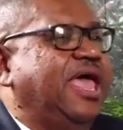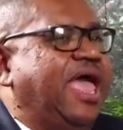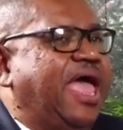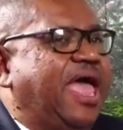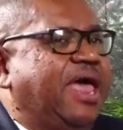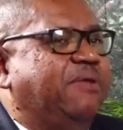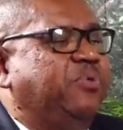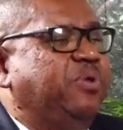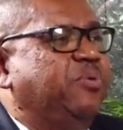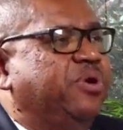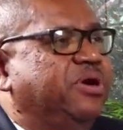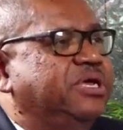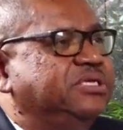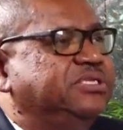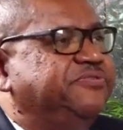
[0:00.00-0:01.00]
and we
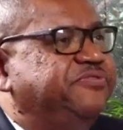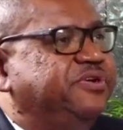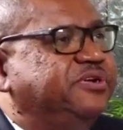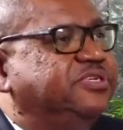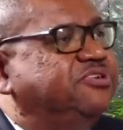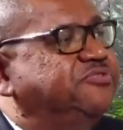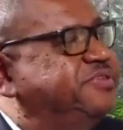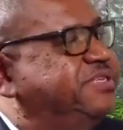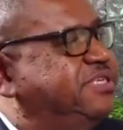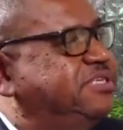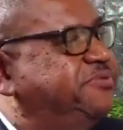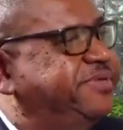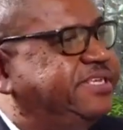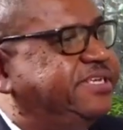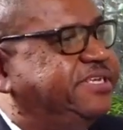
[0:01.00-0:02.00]
were his first
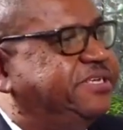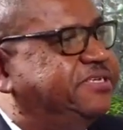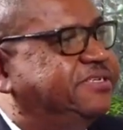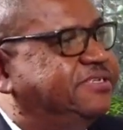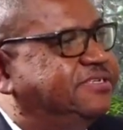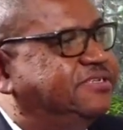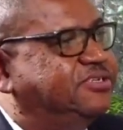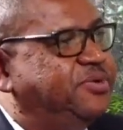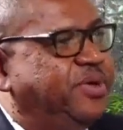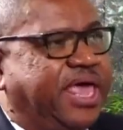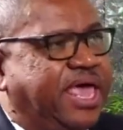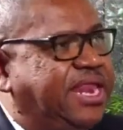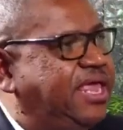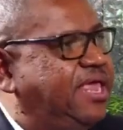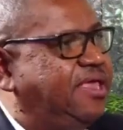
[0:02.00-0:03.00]
overseas visit to
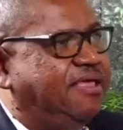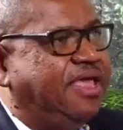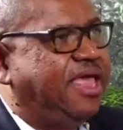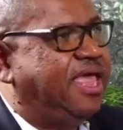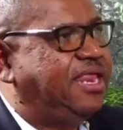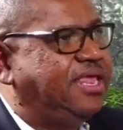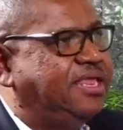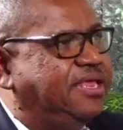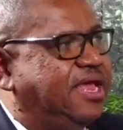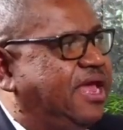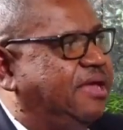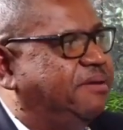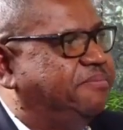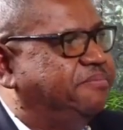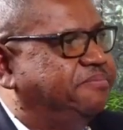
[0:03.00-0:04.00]
any
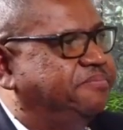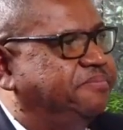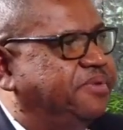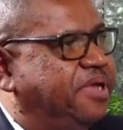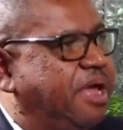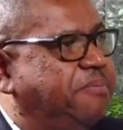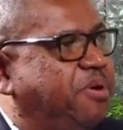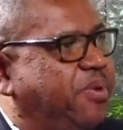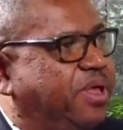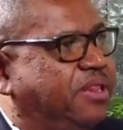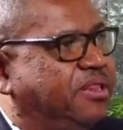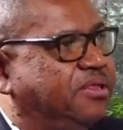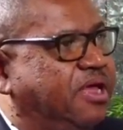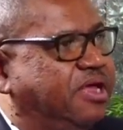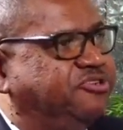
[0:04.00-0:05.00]

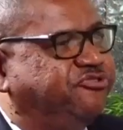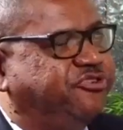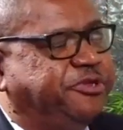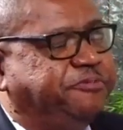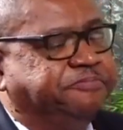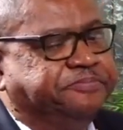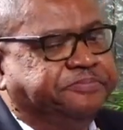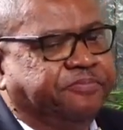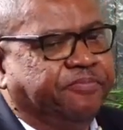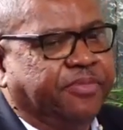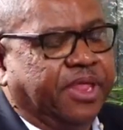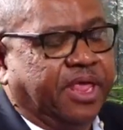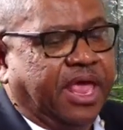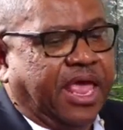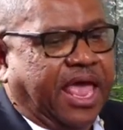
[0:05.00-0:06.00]
Commonwealth country.
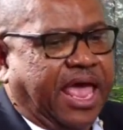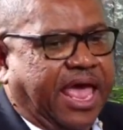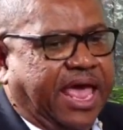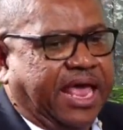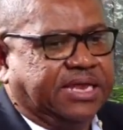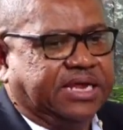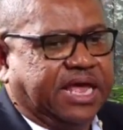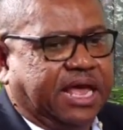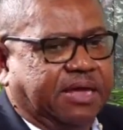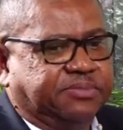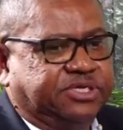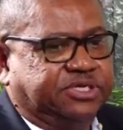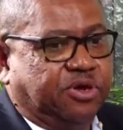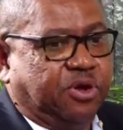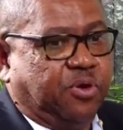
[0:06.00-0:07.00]

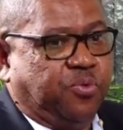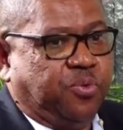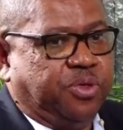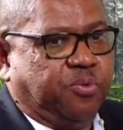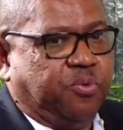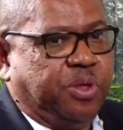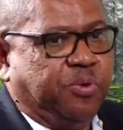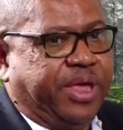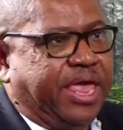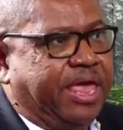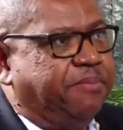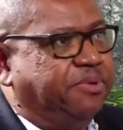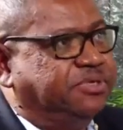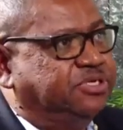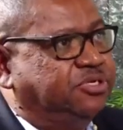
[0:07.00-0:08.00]
And so we were
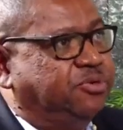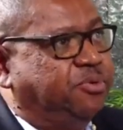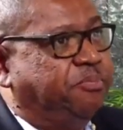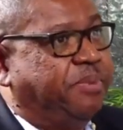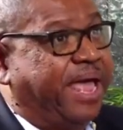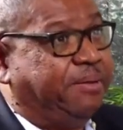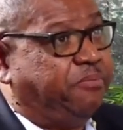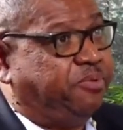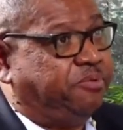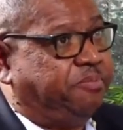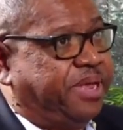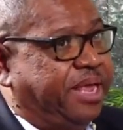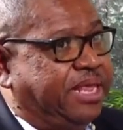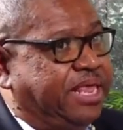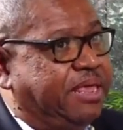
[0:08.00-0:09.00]
able to,
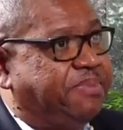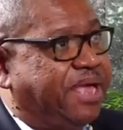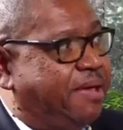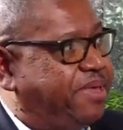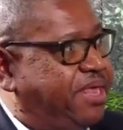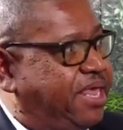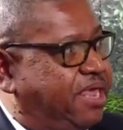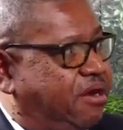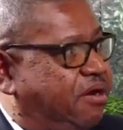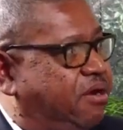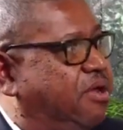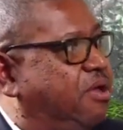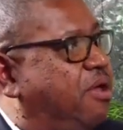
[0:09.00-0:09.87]
by him coming here,